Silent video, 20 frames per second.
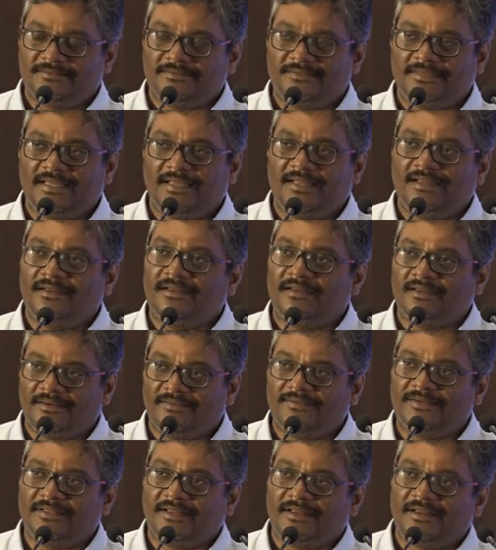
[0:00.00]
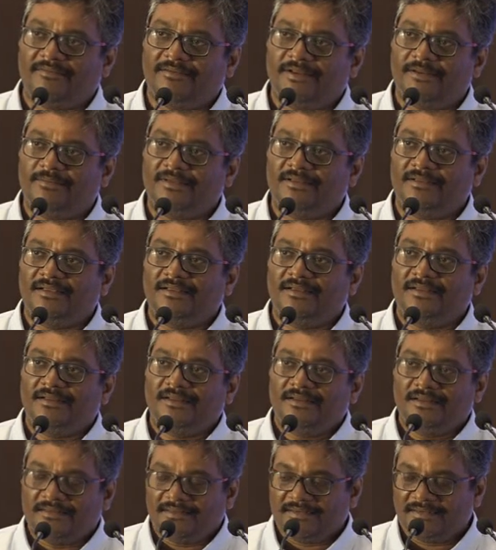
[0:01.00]
TEG, everything available,
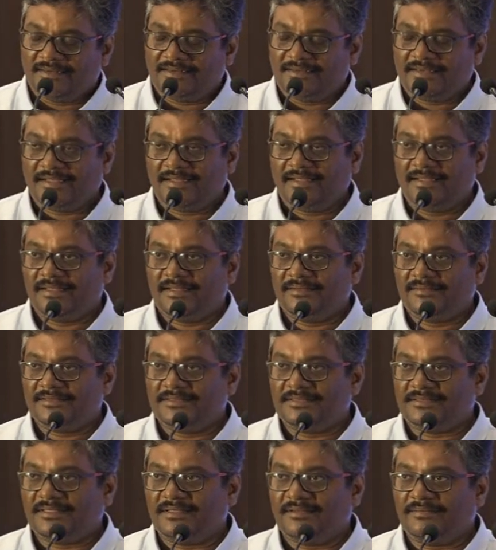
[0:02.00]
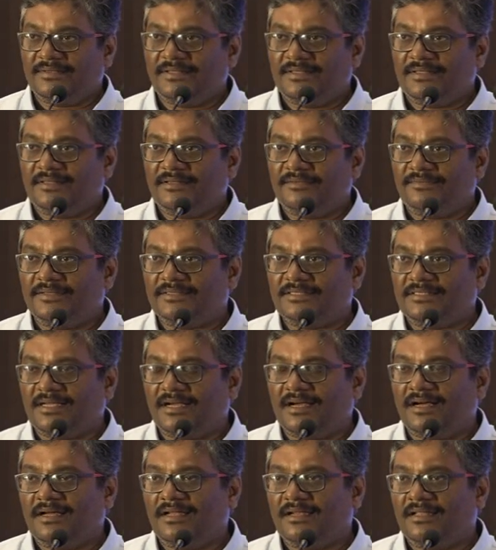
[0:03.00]
the TEG gives within the first
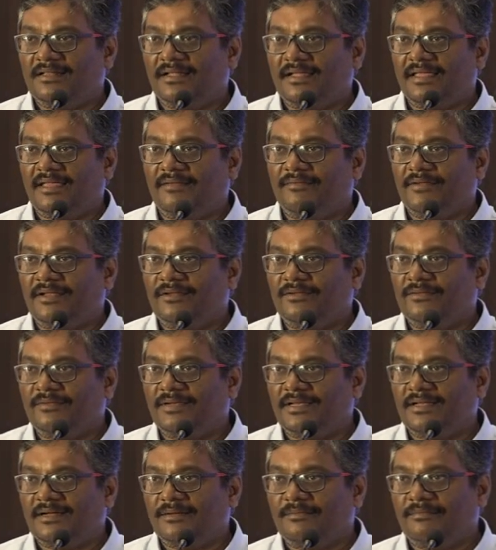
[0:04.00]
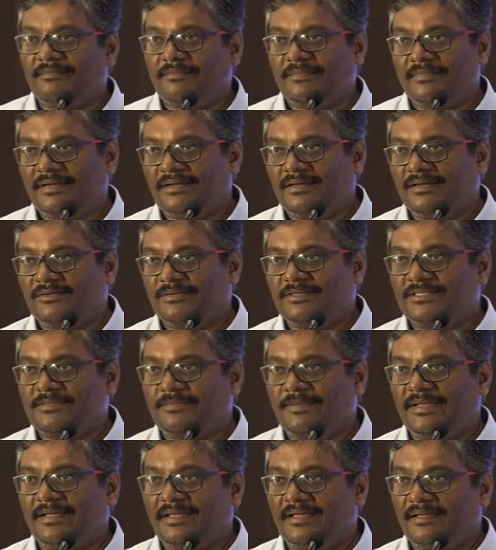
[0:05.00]
hour, and the K value will come into
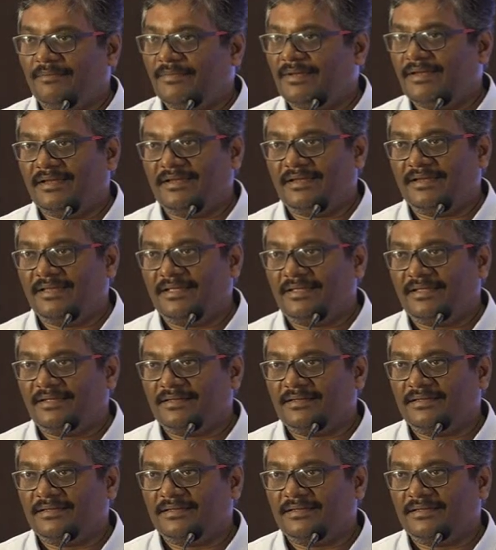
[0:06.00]
display immediately.